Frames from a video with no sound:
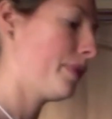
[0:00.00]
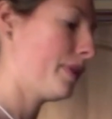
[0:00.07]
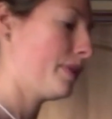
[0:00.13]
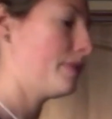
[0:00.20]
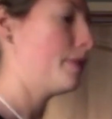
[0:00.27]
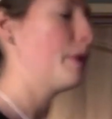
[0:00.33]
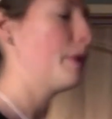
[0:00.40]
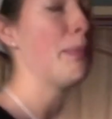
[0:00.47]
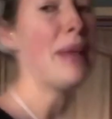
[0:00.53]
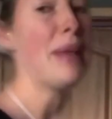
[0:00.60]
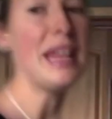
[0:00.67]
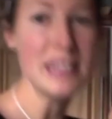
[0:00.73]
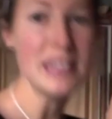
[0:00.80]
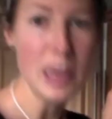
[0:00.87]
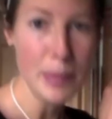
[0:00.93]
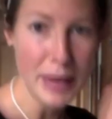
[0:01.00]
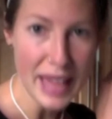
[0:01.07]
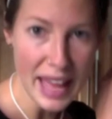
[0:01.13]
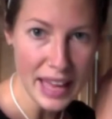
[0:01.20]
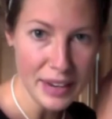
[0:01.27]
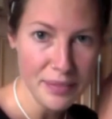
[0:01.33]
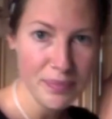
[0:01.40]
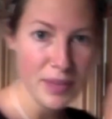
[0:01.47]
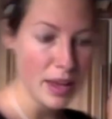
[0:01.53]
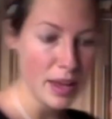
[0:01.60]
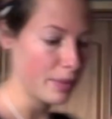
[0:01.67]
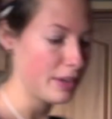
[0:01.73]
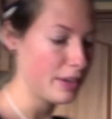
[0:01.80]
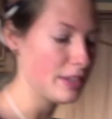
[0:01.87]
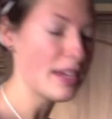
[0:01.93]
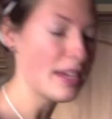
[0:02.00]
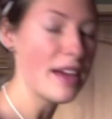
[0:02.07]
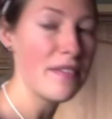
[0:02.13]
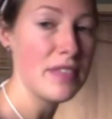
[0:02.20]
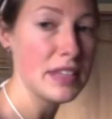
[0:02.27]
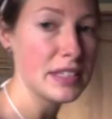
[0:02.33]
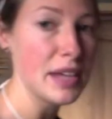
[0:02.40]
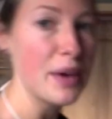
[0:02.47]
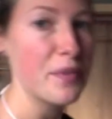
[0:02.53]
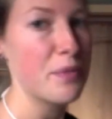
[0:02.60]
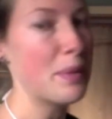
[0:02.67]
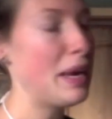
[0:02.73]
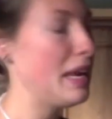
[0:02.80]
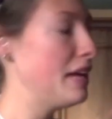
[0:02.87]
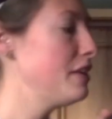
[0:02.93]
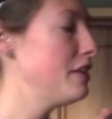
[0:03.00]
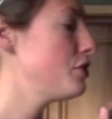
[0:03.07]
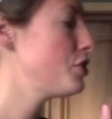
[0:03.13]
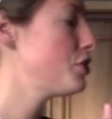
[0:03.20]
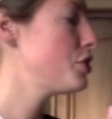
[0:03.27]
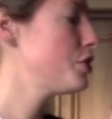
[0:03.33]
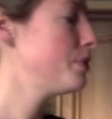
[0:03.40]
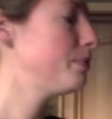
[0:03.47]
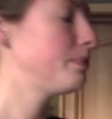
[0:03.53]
So I'm going to blend it up again. I'm going to serve this up for my lunch,